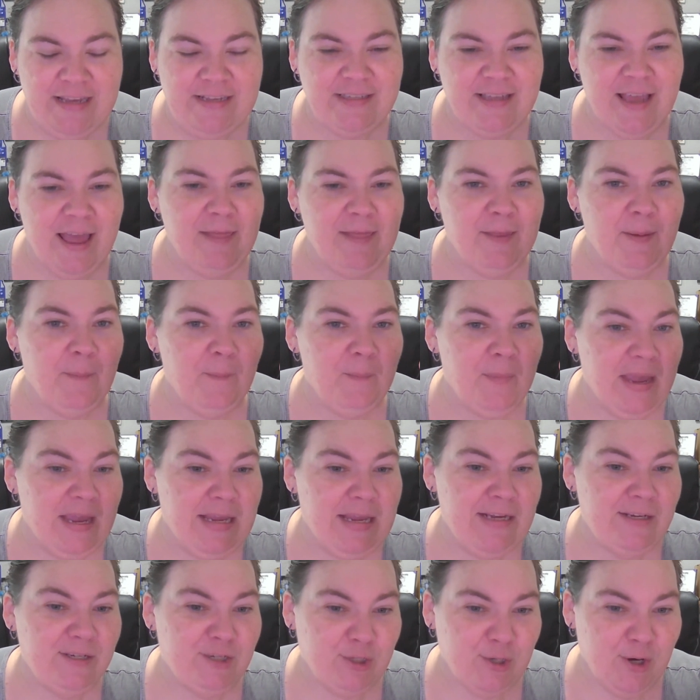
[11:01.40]
is, and then
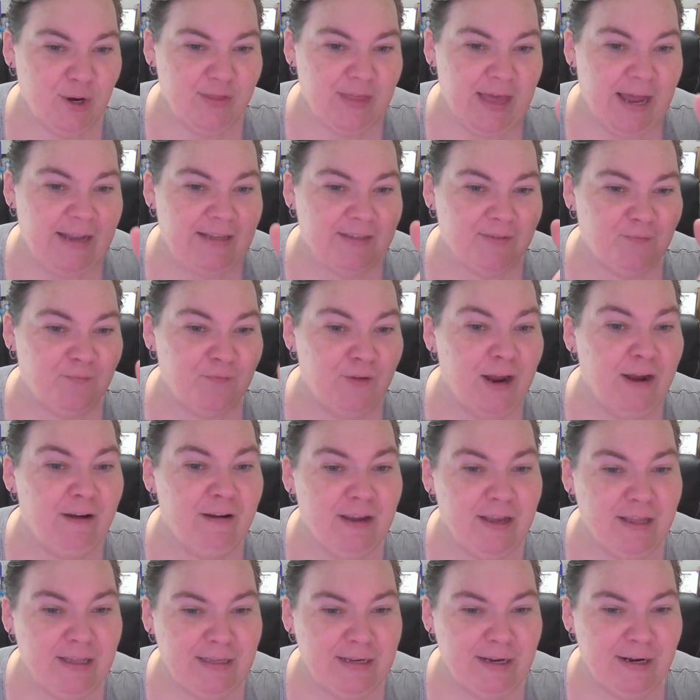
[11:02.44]
making sure that is
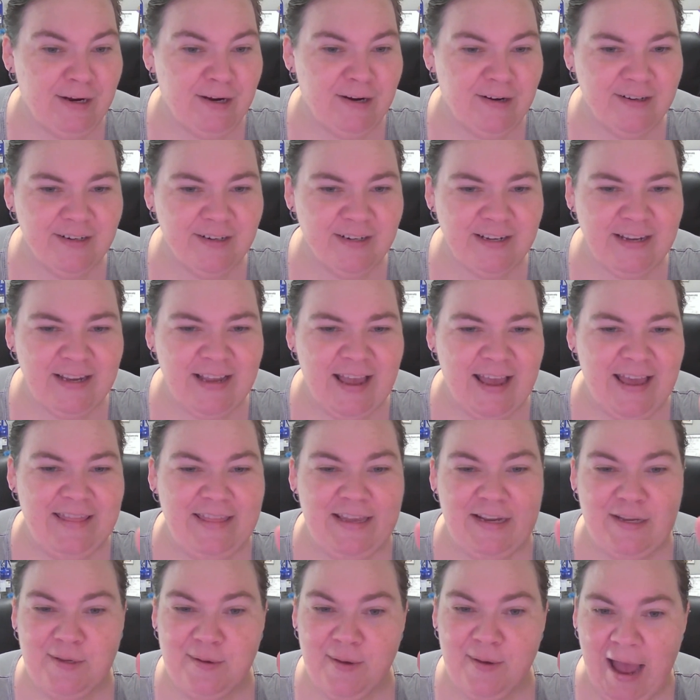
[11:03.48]
very clear
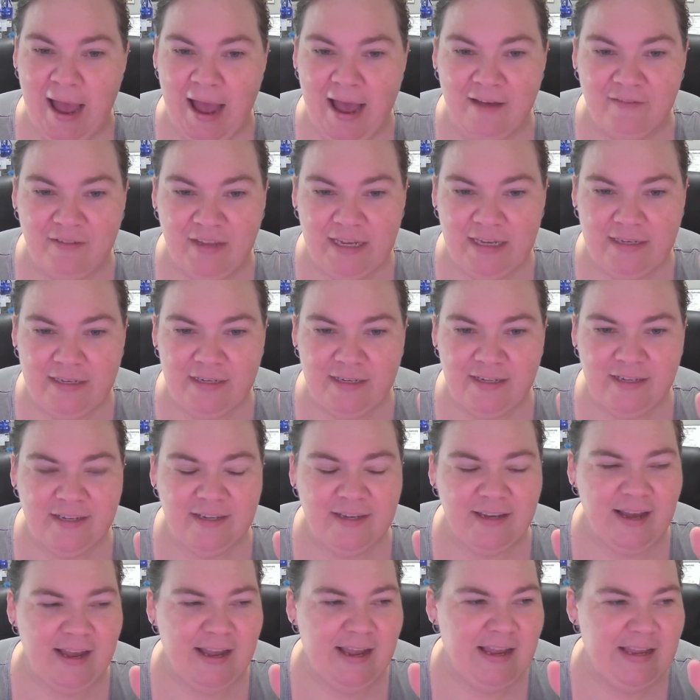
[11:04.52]
and that you have it
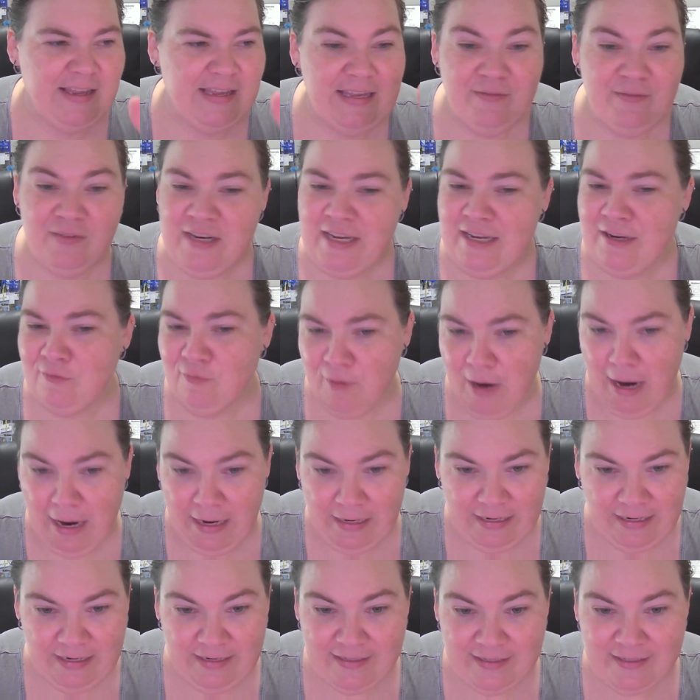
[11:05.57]
even in
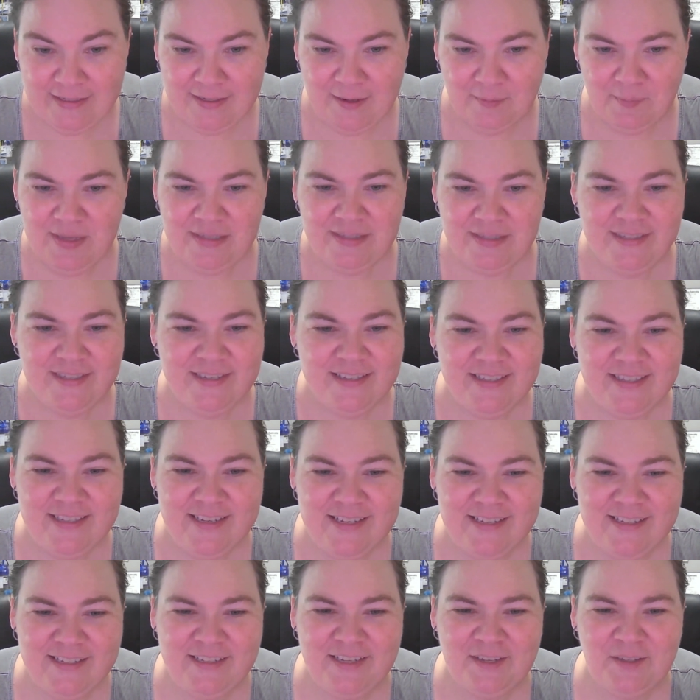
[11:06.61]
writing in some
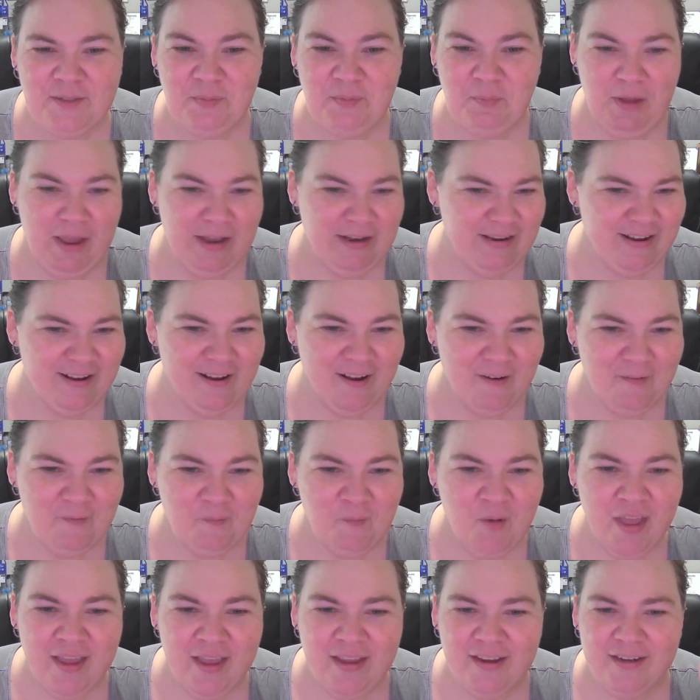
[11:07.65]
instances, depending
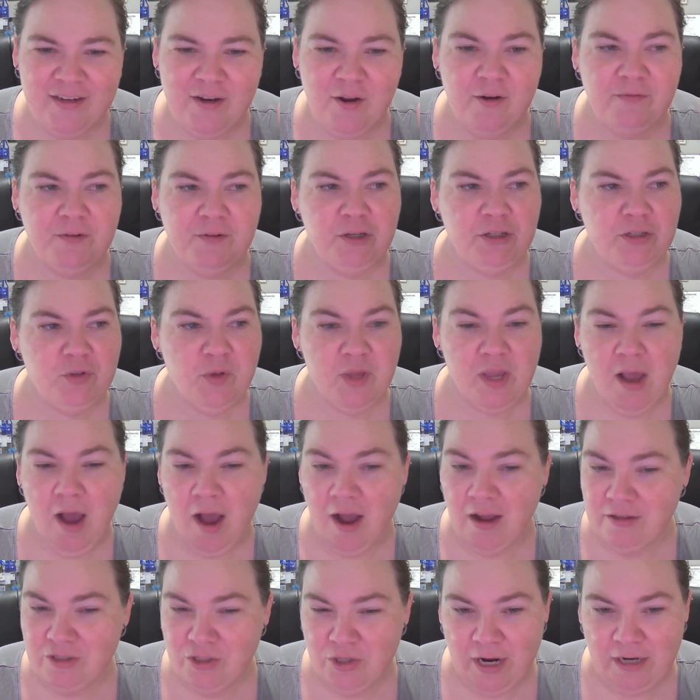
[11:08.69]
on, if you're doing
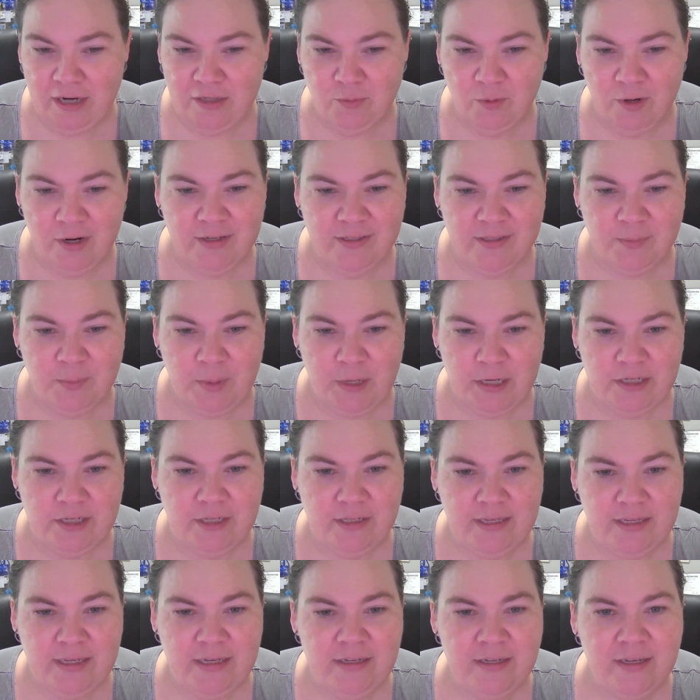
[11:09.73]
contract work,
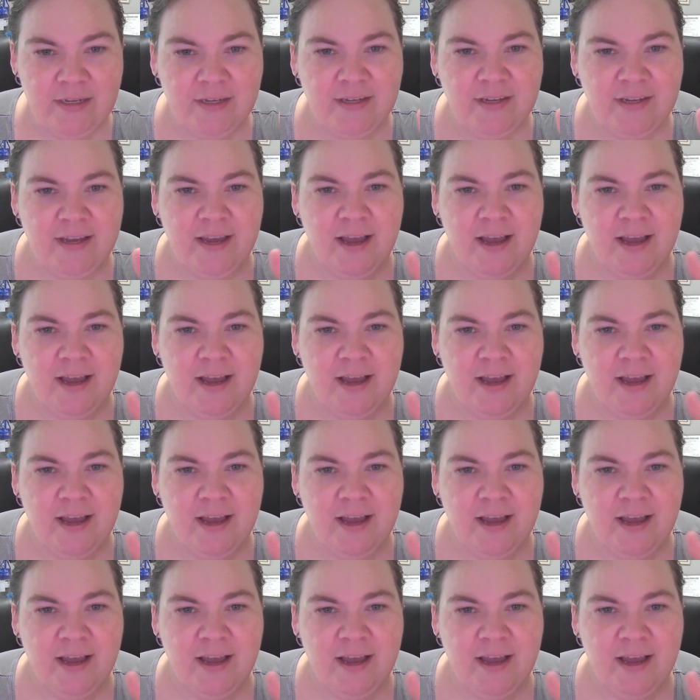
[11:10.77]
especially,